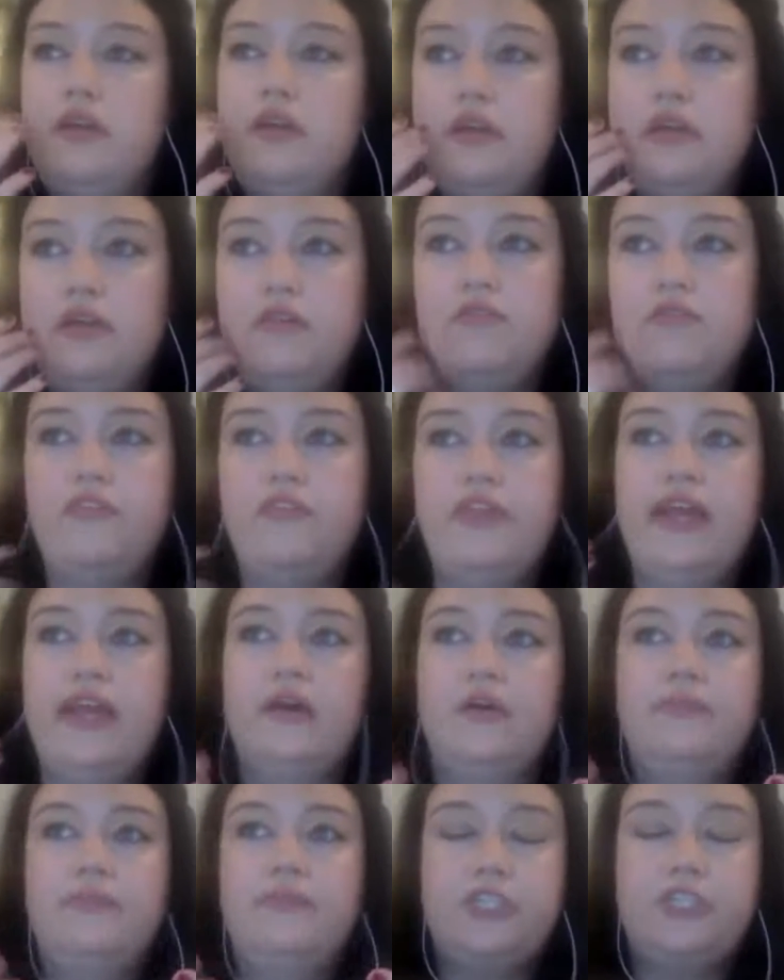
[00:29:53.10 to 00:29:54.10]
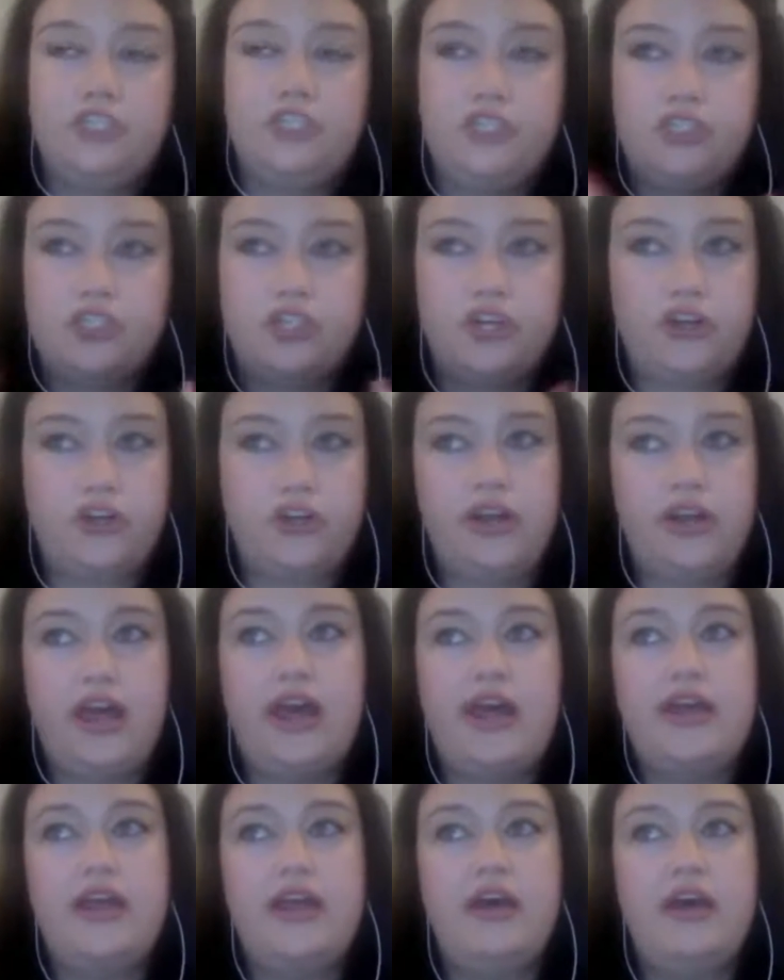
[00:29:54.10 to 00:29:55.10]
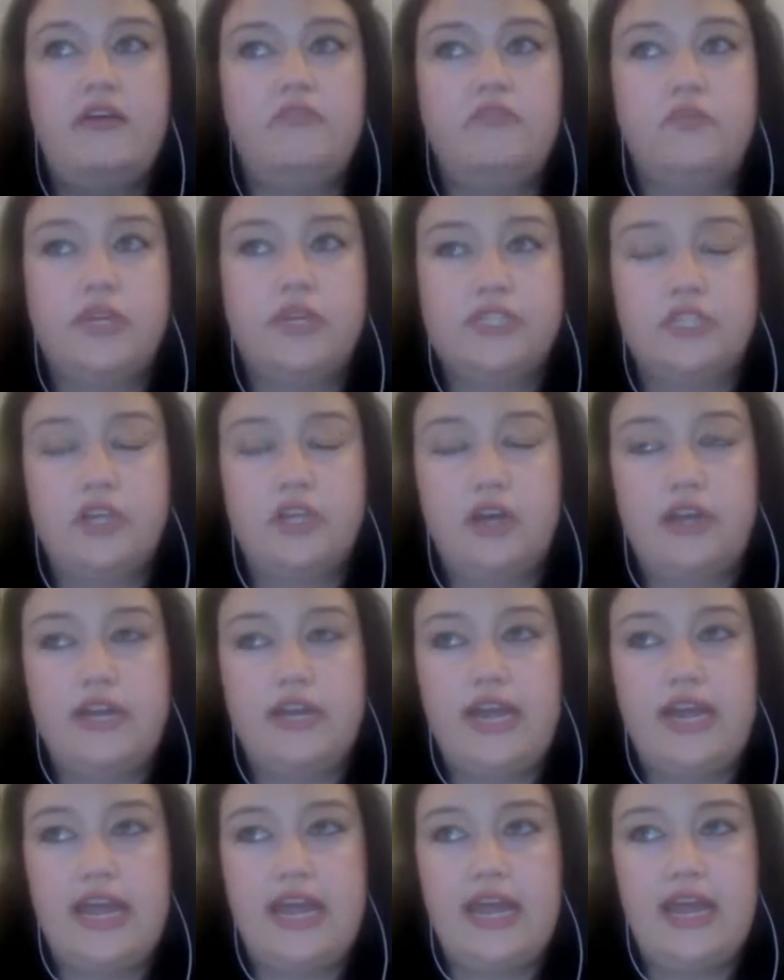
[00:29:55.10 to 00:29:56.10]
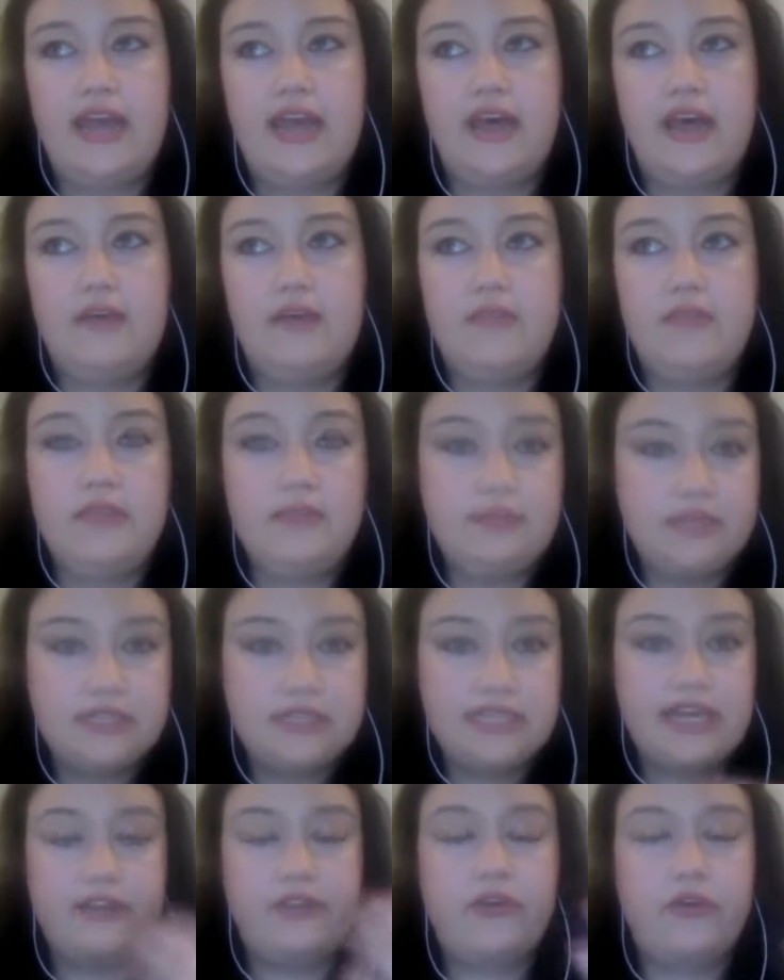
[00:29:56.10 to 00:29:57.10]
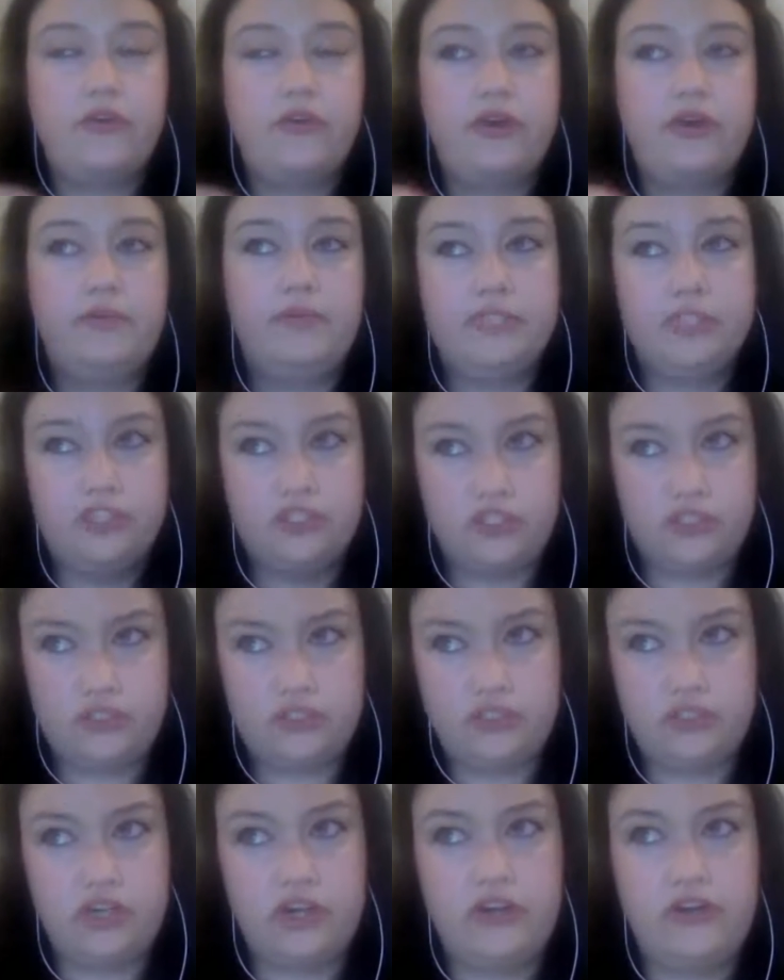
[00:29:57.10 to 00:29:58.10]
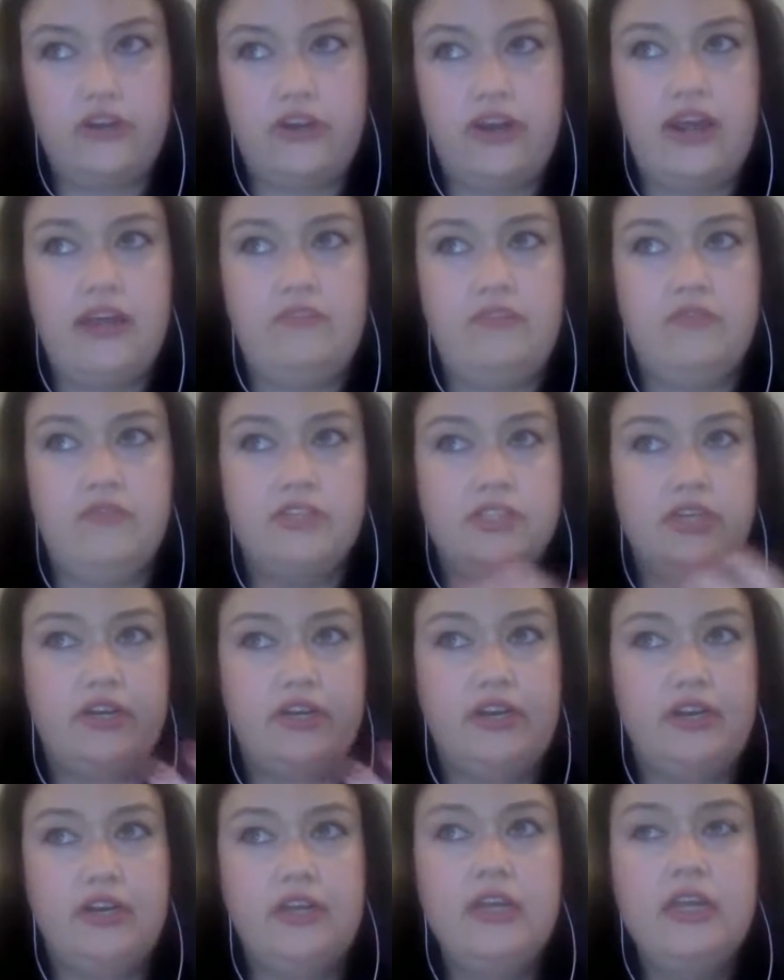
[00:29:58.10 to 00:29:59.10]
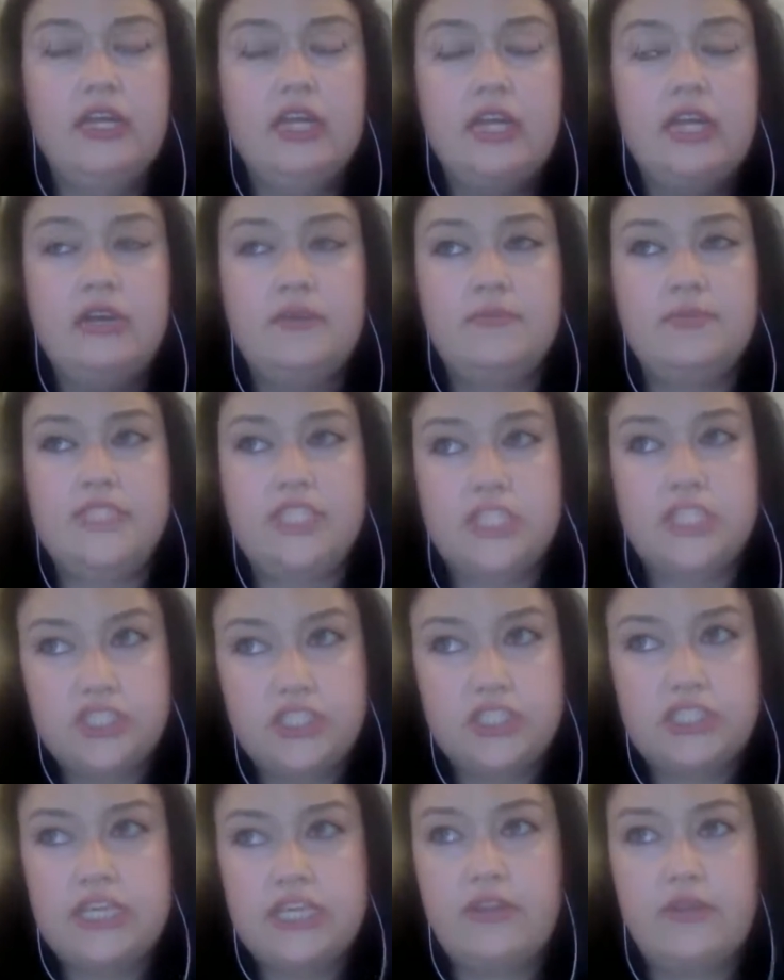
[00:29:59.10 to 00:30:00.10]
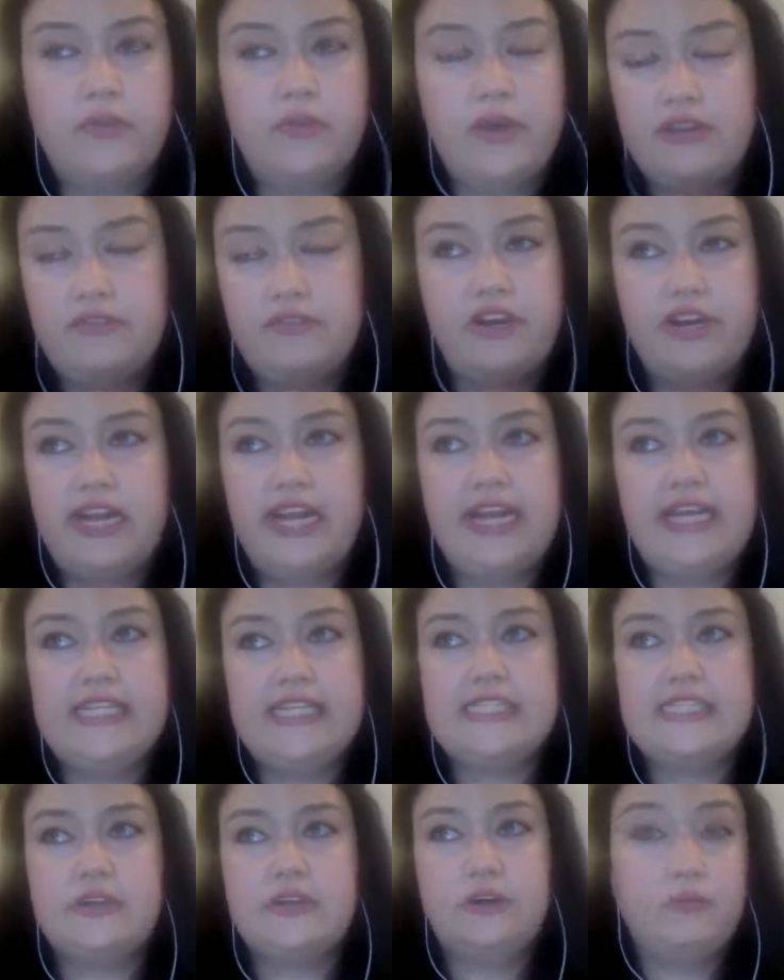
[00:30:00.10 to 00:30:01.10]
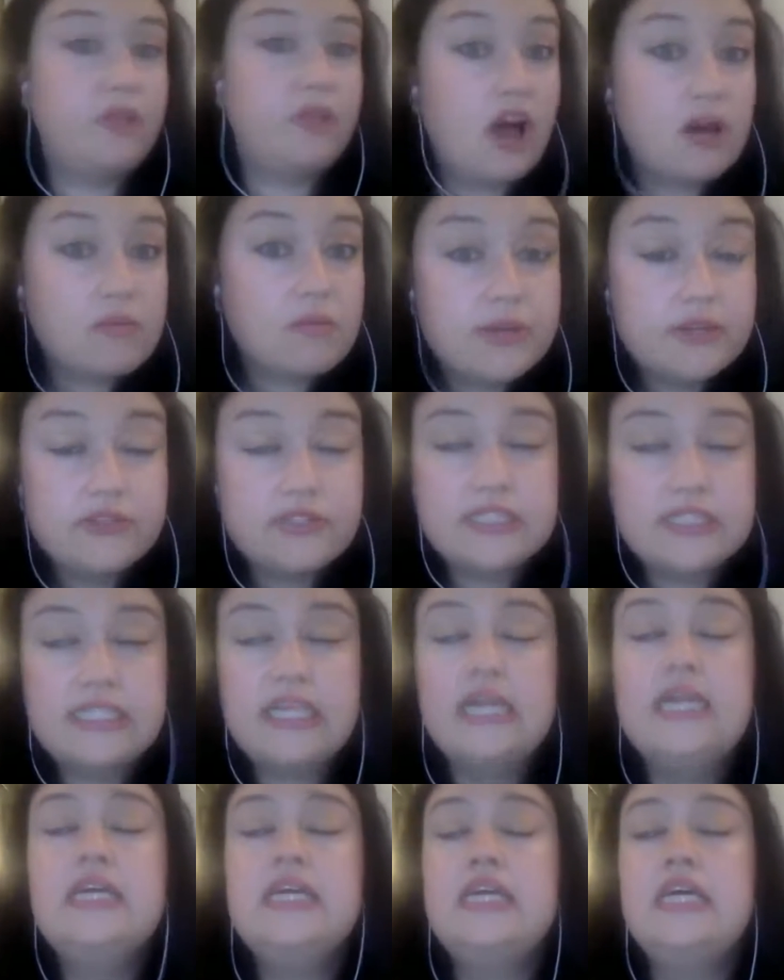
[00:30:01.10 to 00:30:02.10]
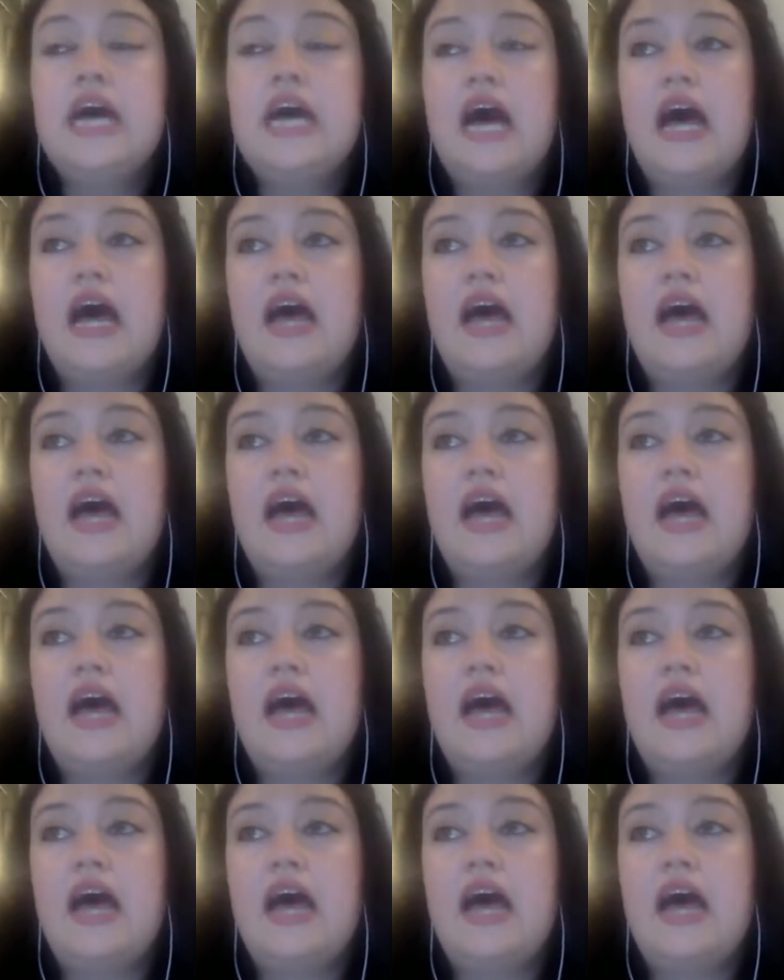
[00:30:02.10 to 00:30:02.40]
if like a petition starter and I have worked on a email together, or a petition starter and I have worked on a petition together, whatever it is, or blog post,